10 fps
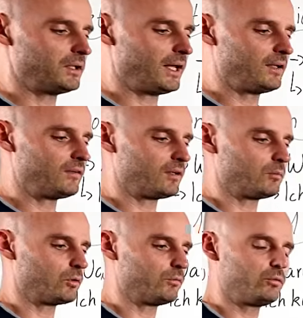adds
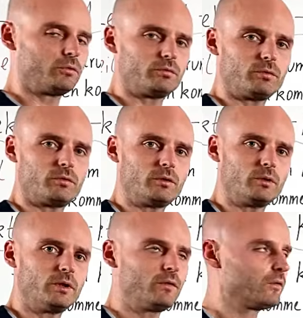some confusion for
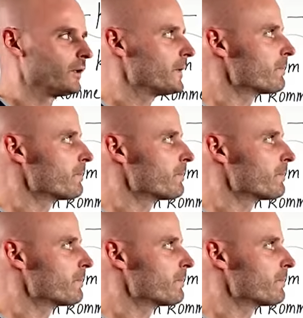students.